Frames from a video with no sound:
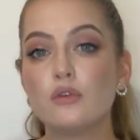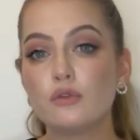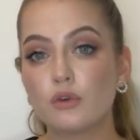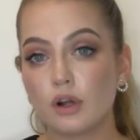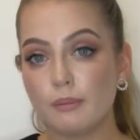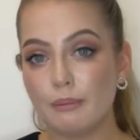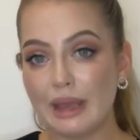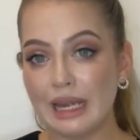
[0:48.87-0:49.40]

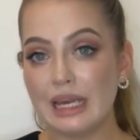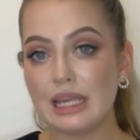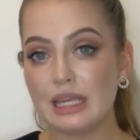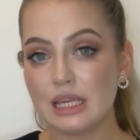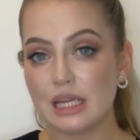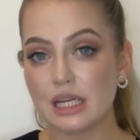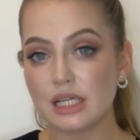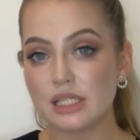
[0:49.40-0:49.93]
For many
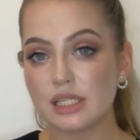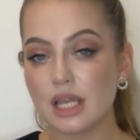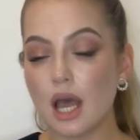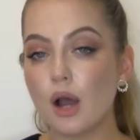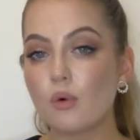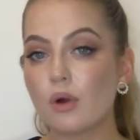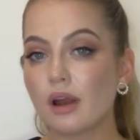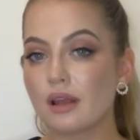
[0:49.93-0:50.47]
years,
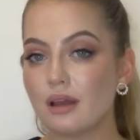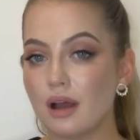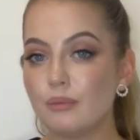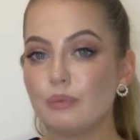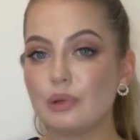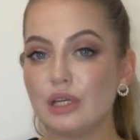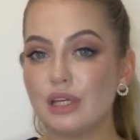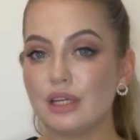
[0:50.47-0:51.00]
our
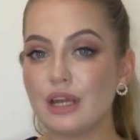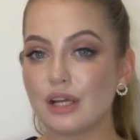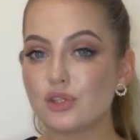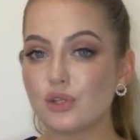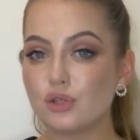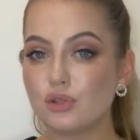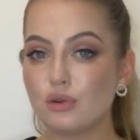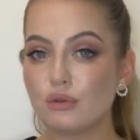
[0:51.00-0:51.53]
company,
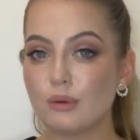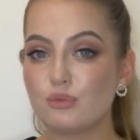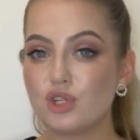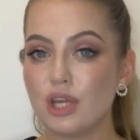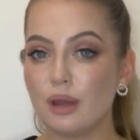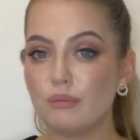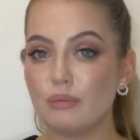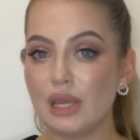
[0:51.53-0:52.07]
Nexus-Europe
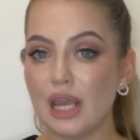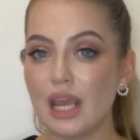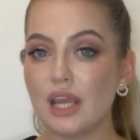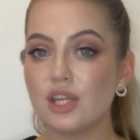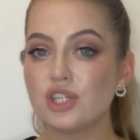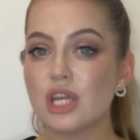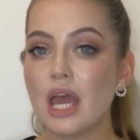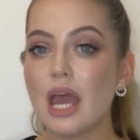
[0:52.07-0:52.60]

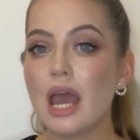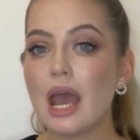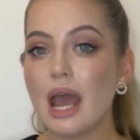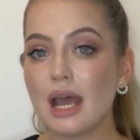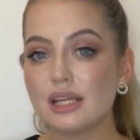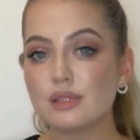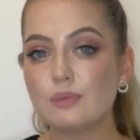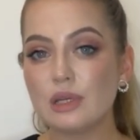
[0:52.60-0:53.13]
GmbH,
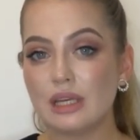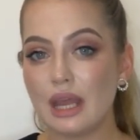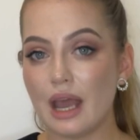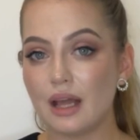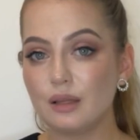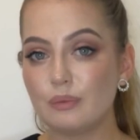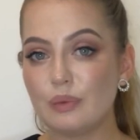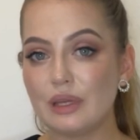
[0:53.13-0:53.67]
has been
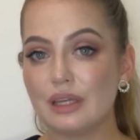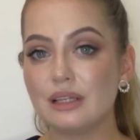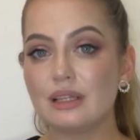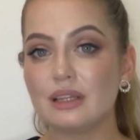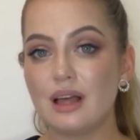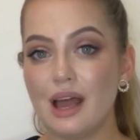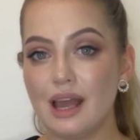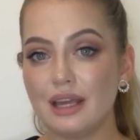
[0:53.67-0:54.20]
helping
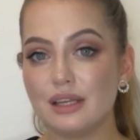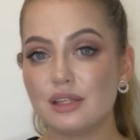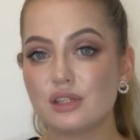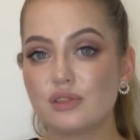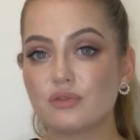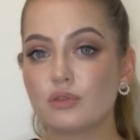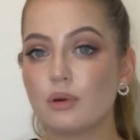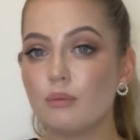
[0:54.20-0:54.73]

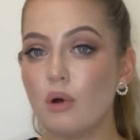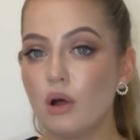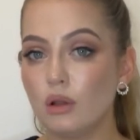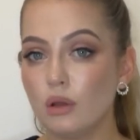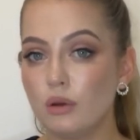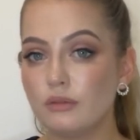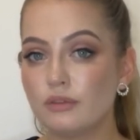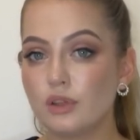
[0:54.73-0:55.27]
clients from
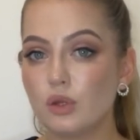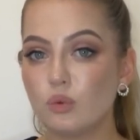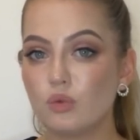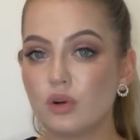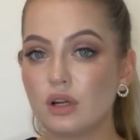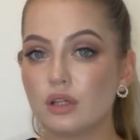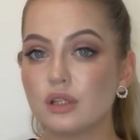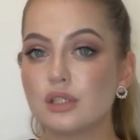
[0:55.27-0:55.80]
all over the
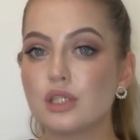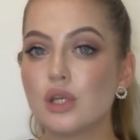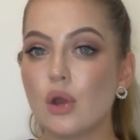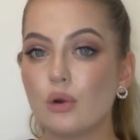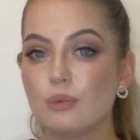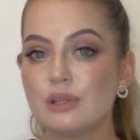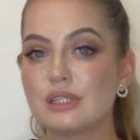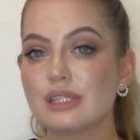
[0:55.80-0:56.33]
world to
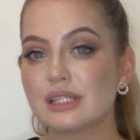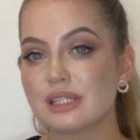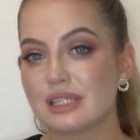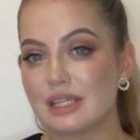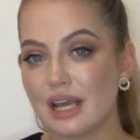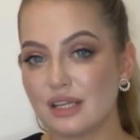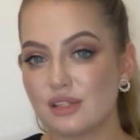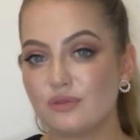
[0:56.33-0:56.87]
open
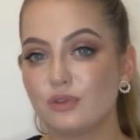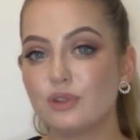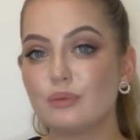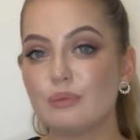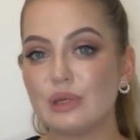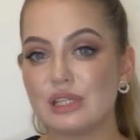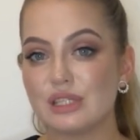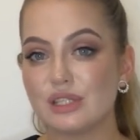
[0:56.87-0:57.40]

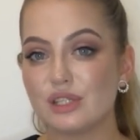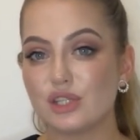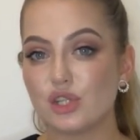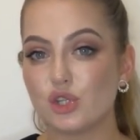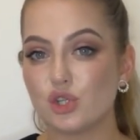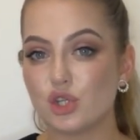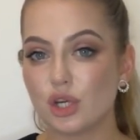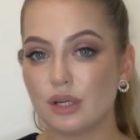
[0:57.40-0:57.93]
successful business
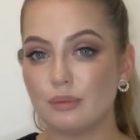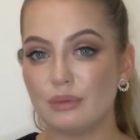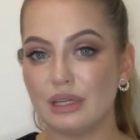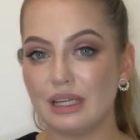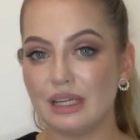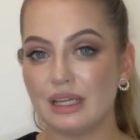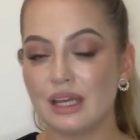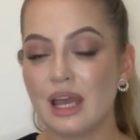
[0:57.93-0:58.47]
in
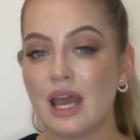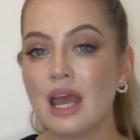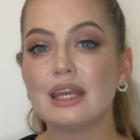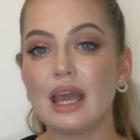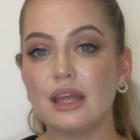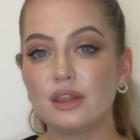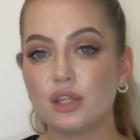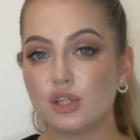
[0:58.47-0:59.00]
Germany,
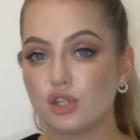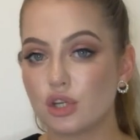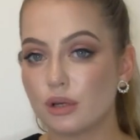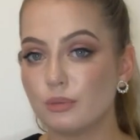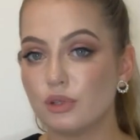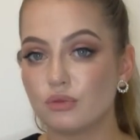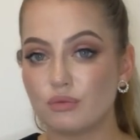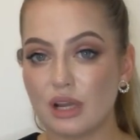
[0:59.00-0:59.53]
get the
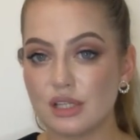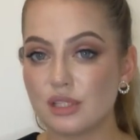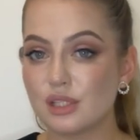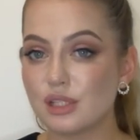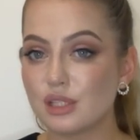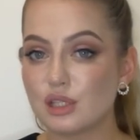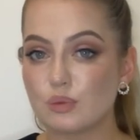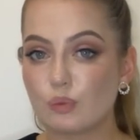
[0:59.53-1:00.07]
German
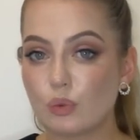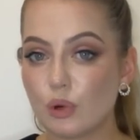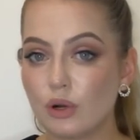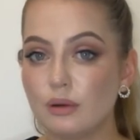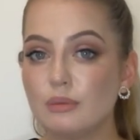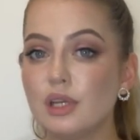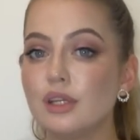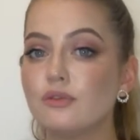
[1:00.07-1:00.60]
residence
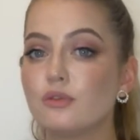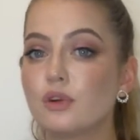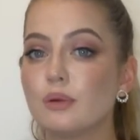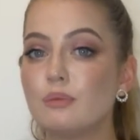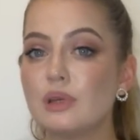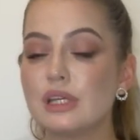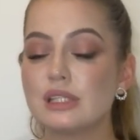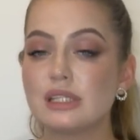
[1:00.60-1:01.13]
permit
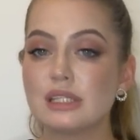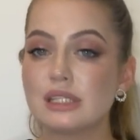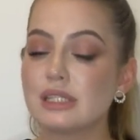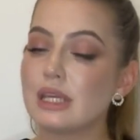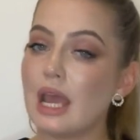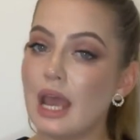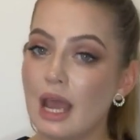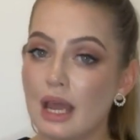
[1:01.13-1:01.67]
for
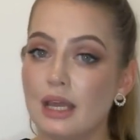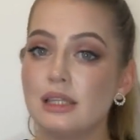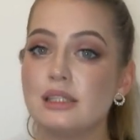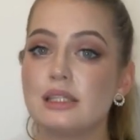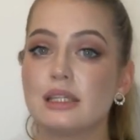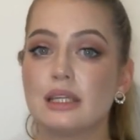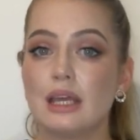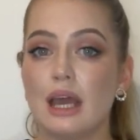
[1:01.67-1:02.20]
business,
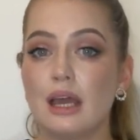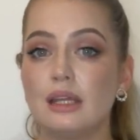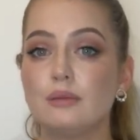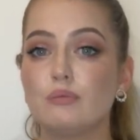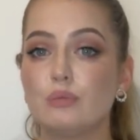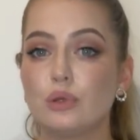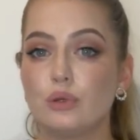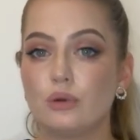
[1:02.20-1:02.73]
and
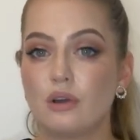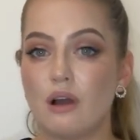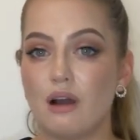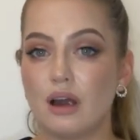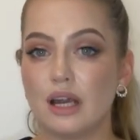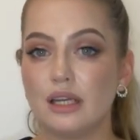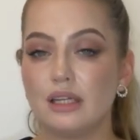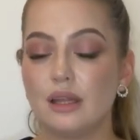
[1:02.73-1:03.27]
get blue
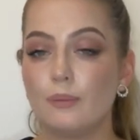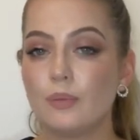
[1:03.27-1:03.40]
card.